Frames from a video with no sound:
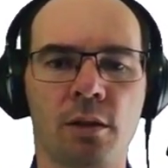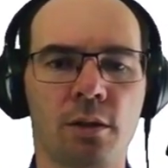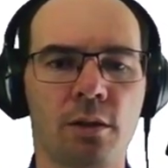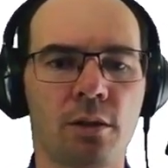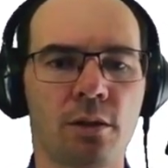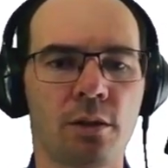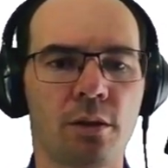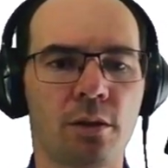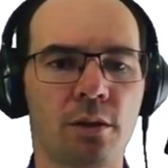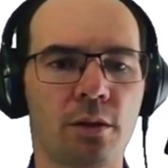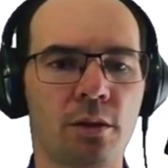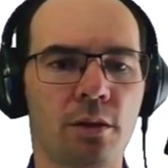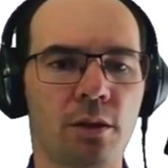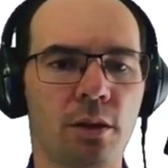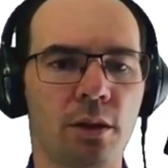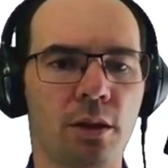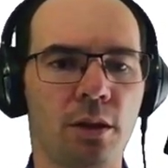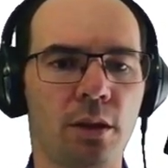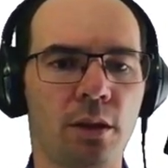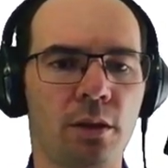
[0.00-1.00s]

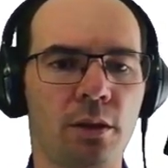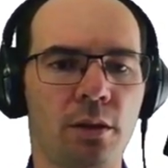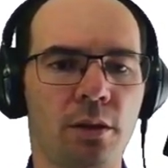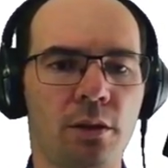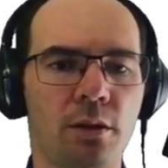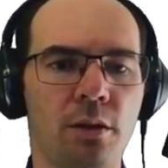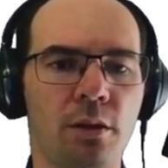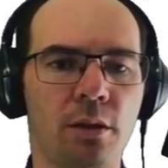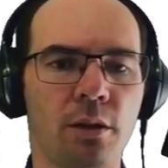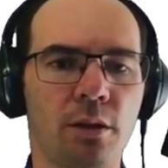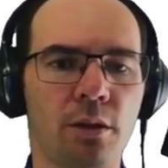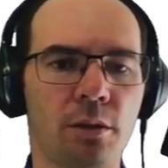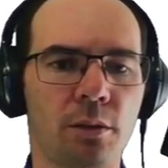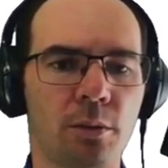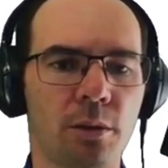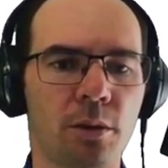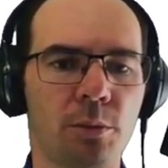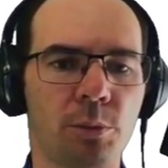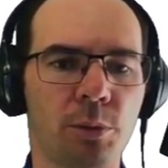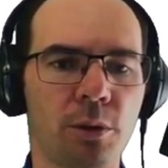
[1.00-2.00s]

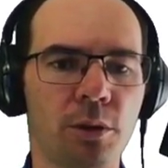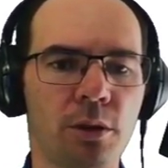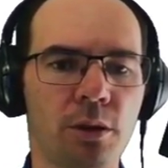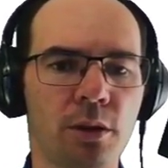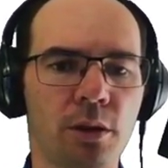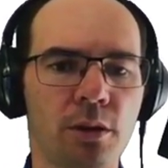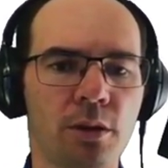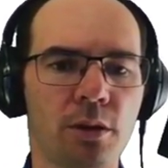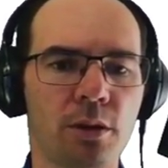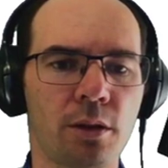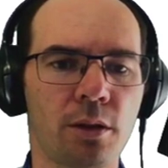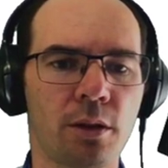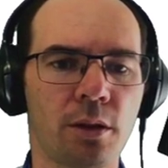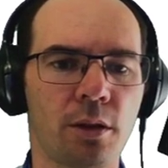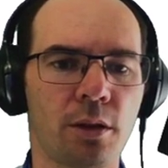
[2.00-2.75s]
the plots.